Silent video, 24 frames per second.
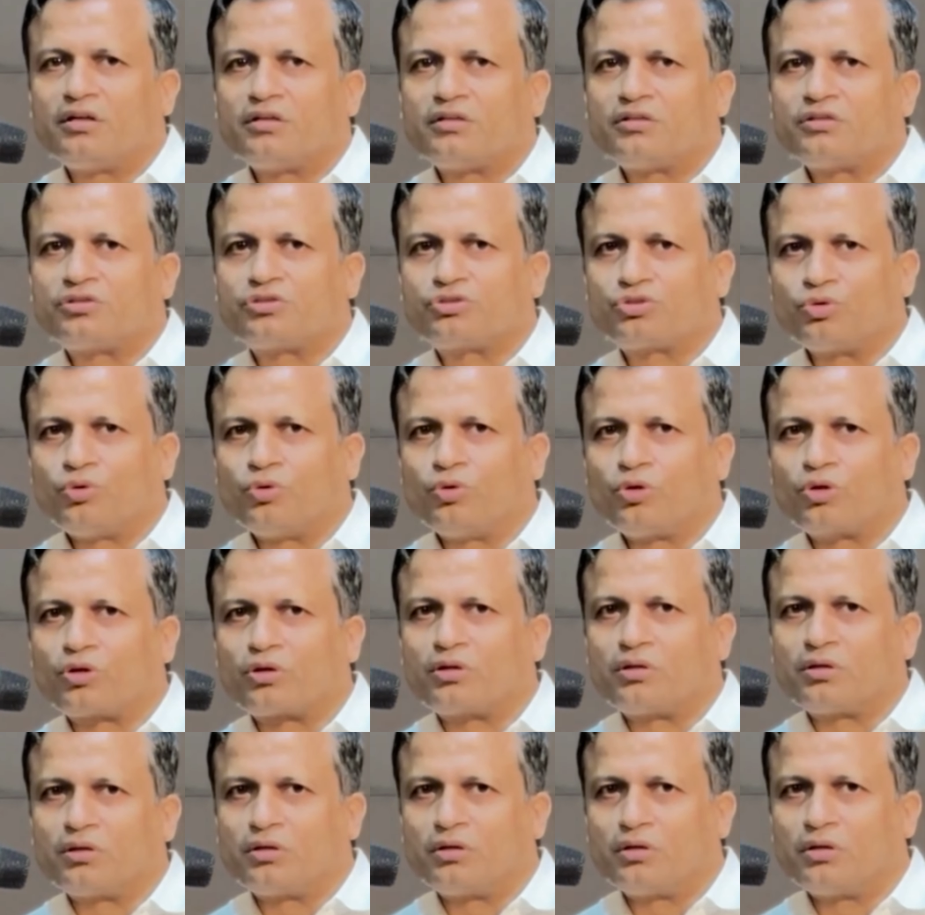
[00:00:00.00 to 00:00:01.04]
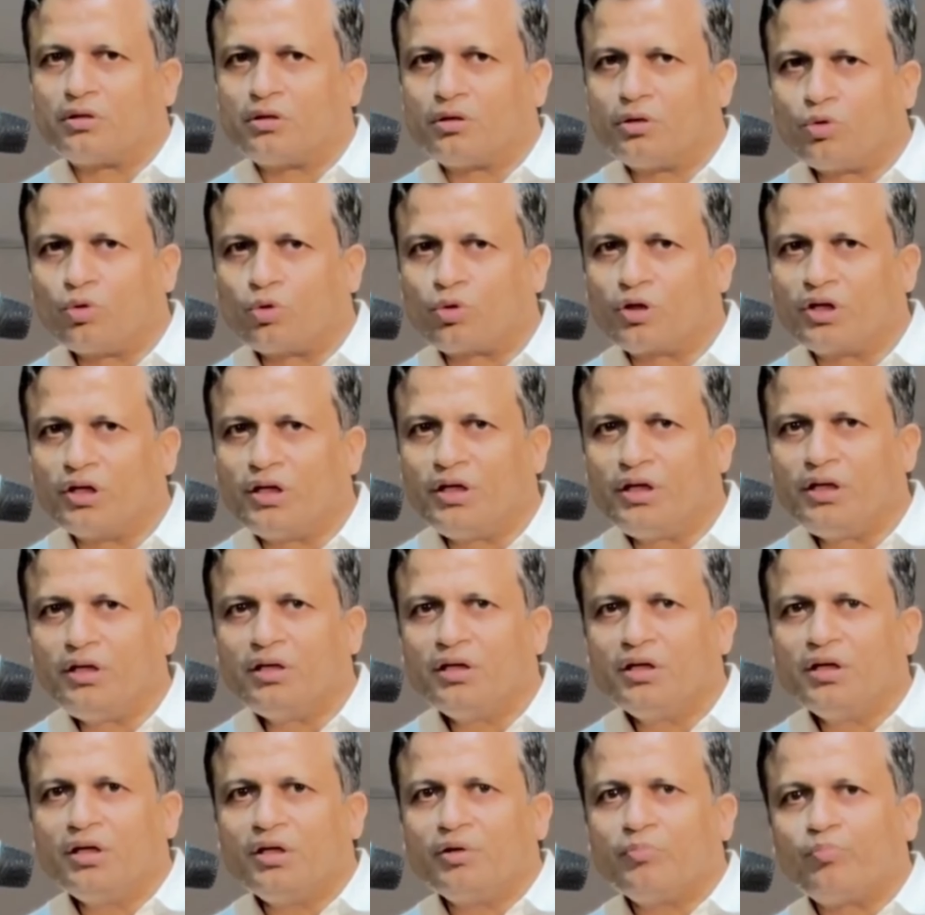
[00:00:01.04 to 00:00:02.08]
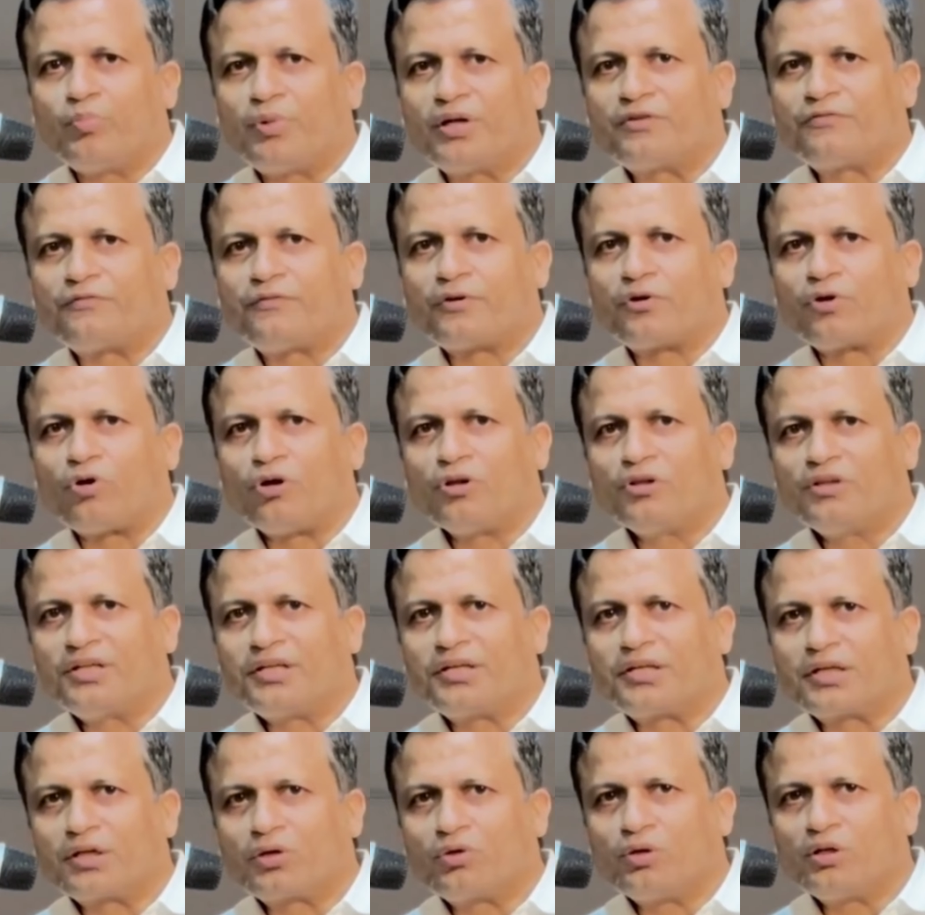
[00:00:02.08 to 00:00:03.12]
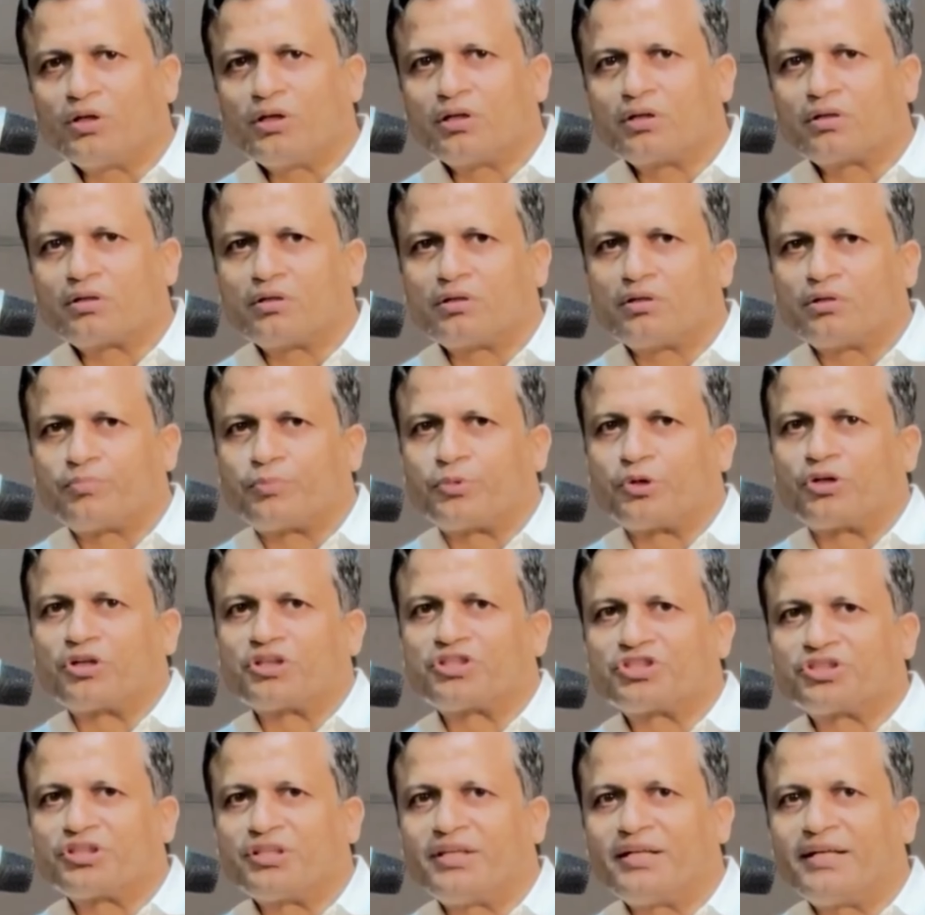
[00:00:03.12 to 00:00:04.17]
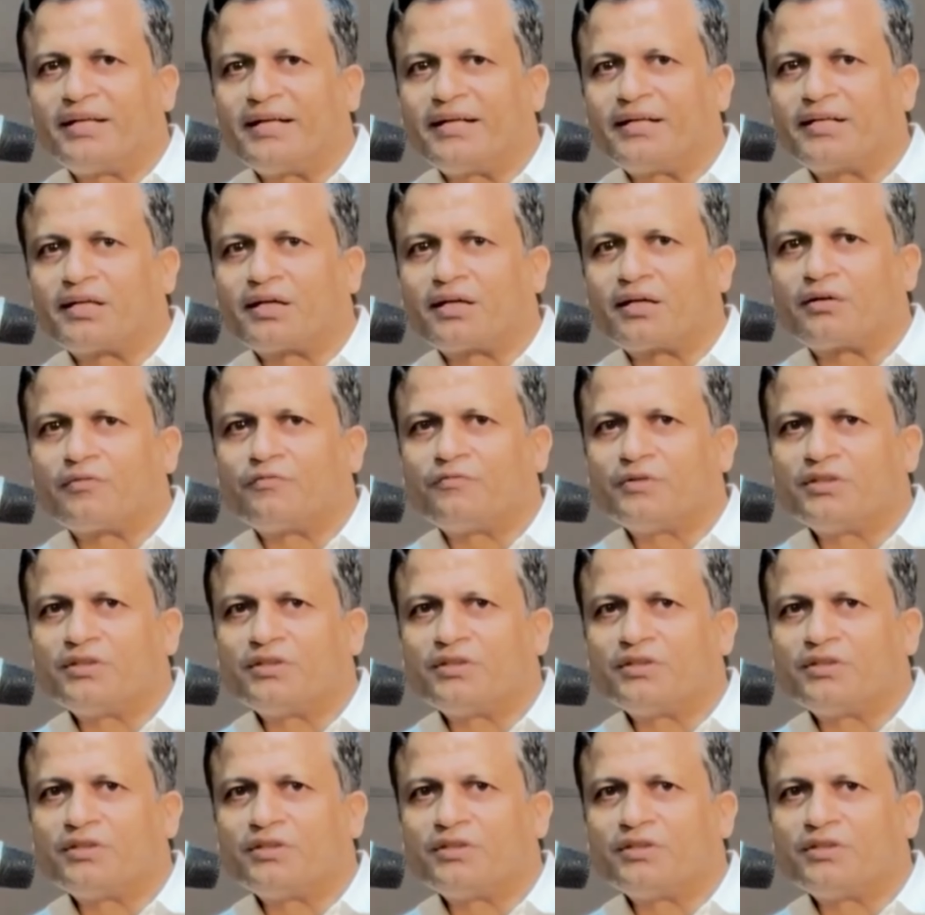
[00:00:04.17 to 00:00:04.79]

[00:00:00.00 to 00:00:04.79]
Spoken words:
store locally. But for all the regular production data,